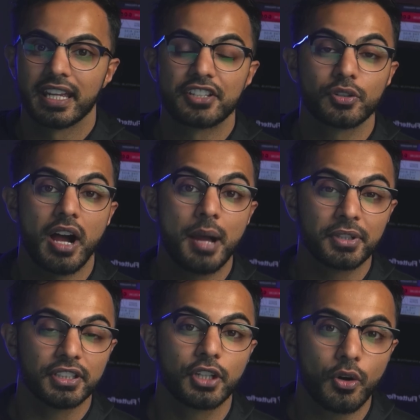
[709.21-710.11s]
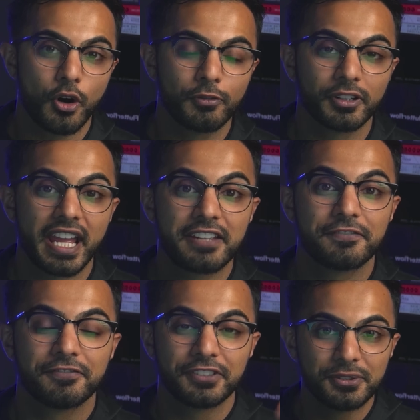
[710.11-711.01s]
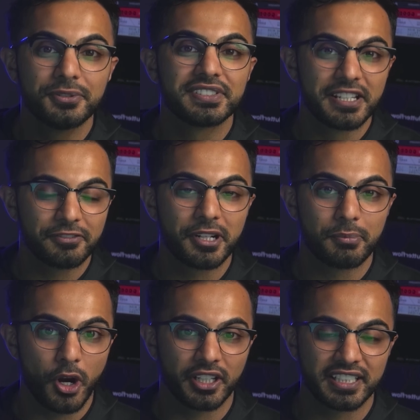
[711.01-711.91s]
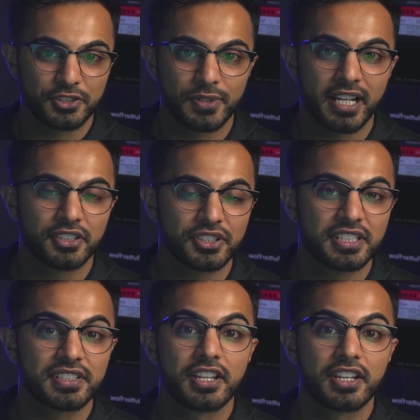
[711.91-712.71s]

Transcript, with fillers: And so I'm gonna go over a few different marketing strategies,